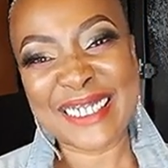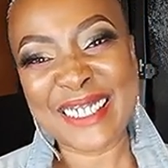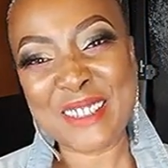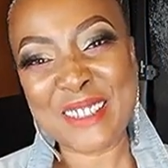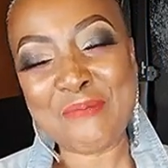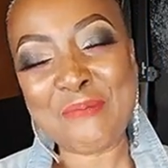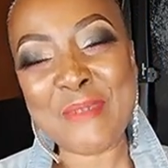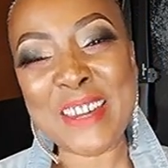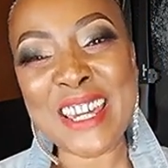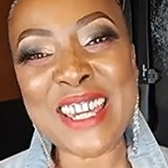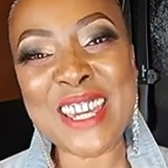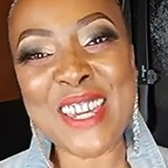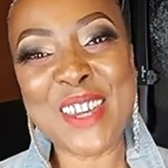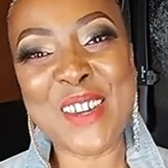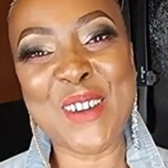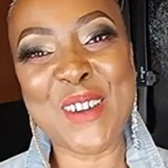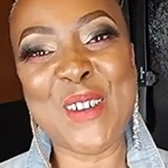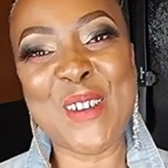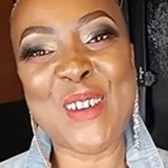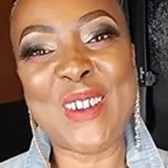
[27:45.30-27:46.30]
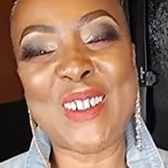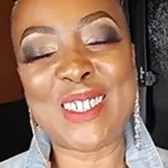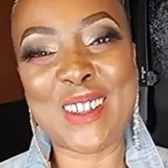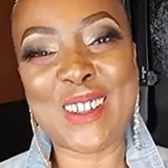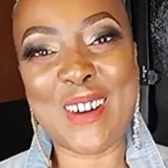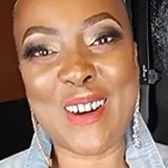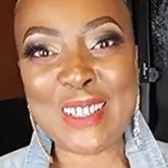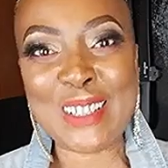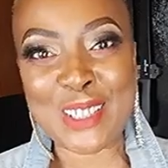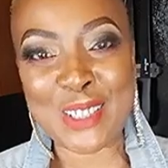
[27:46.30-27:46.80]
meet you,
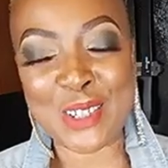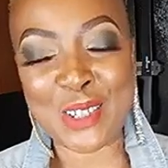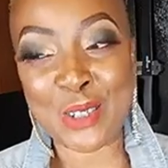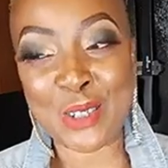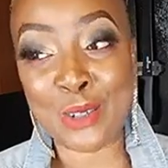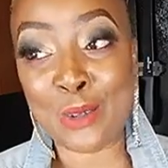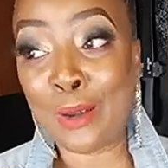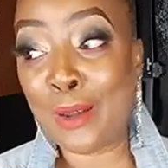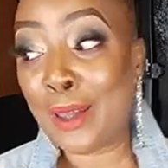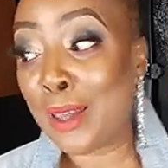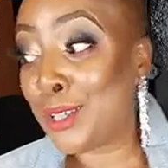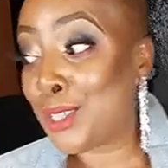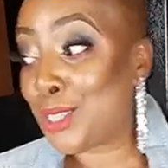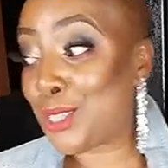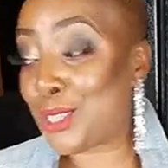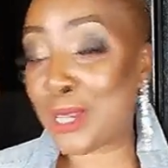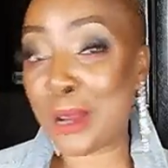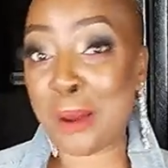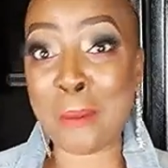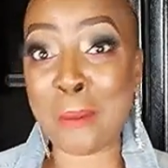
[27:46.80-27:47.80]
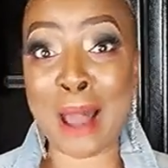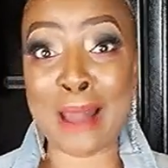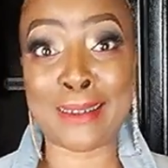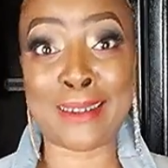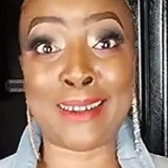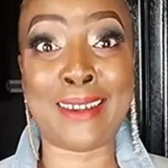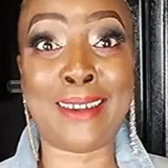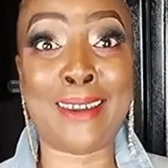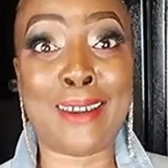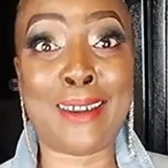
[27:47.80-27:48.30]
talk to you, share my
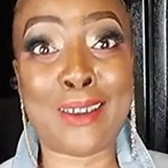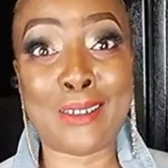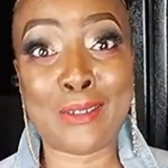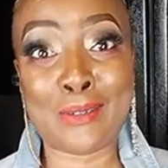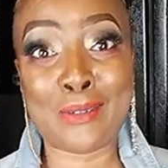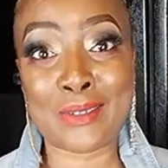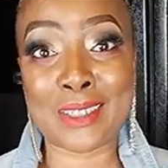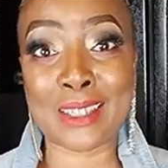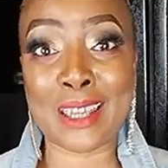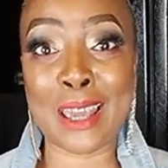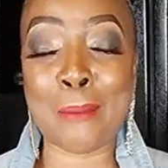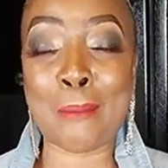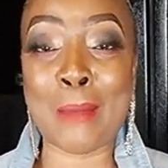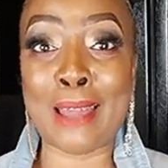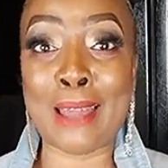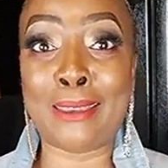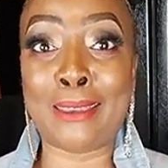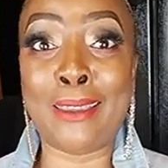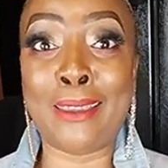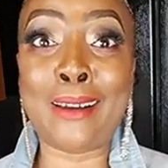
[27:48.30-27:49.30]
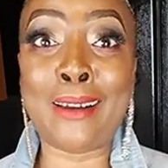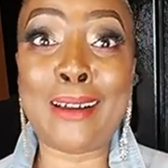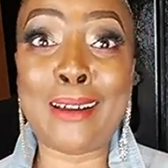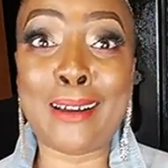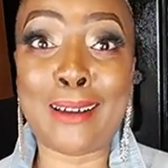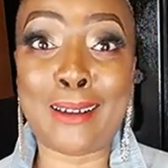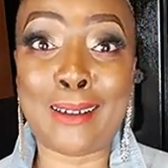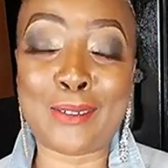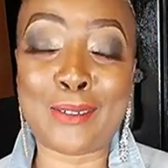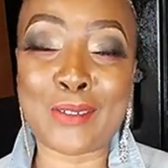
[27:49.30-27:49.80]
gift and my
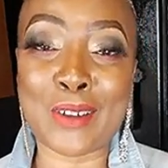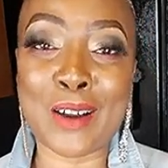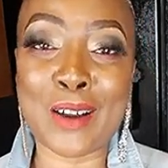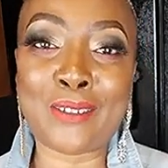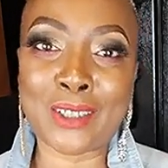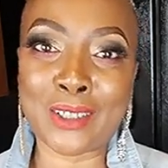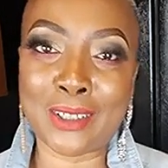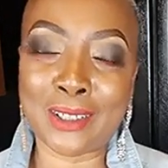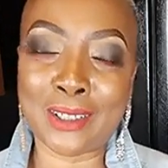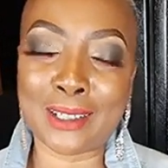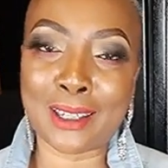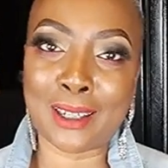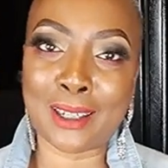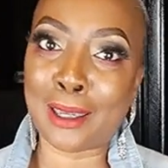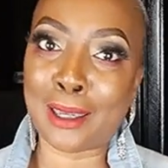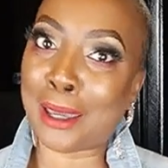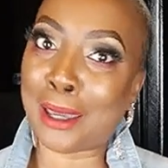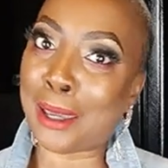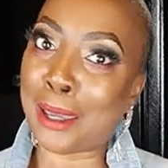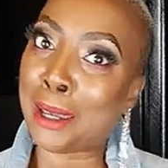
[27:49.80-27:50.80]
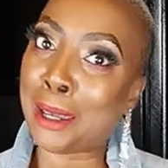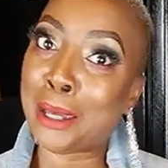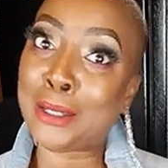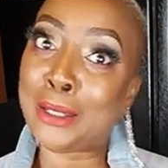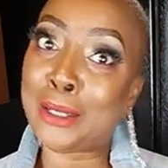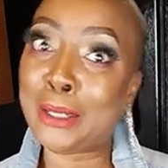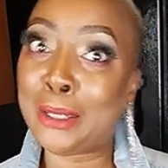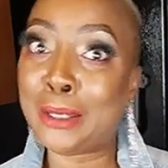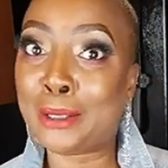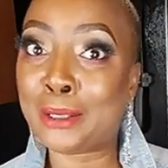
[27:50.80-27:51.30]
love of cooking and
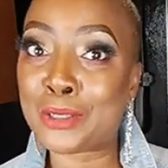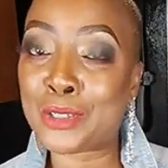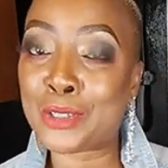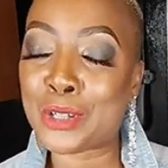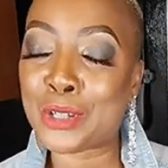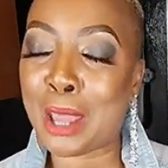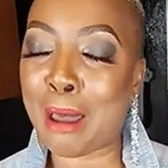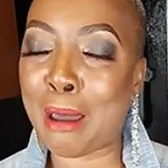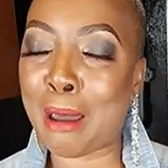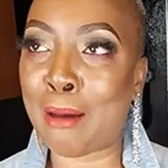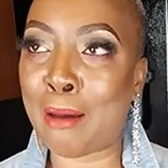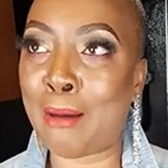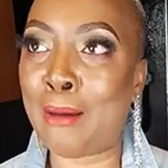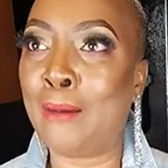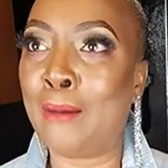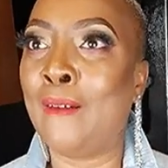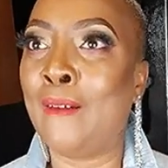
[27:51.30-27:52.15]
eating, child.